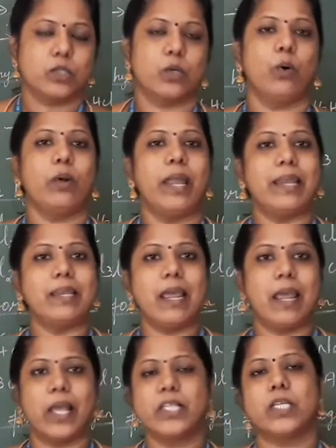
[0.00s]
so
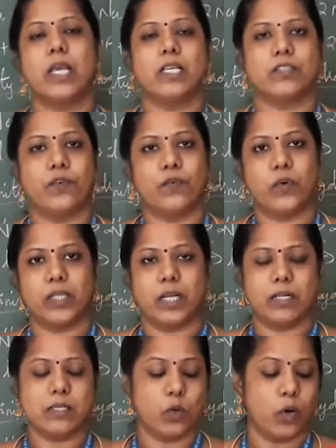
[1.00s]
NaHSO4,
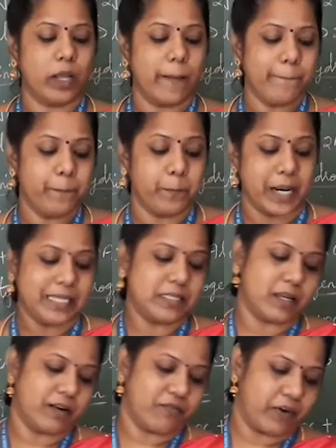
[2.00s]
that is sodium
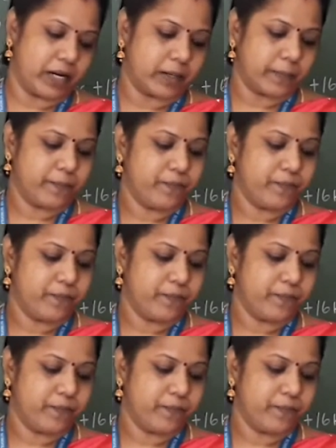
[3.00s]
bisulfate.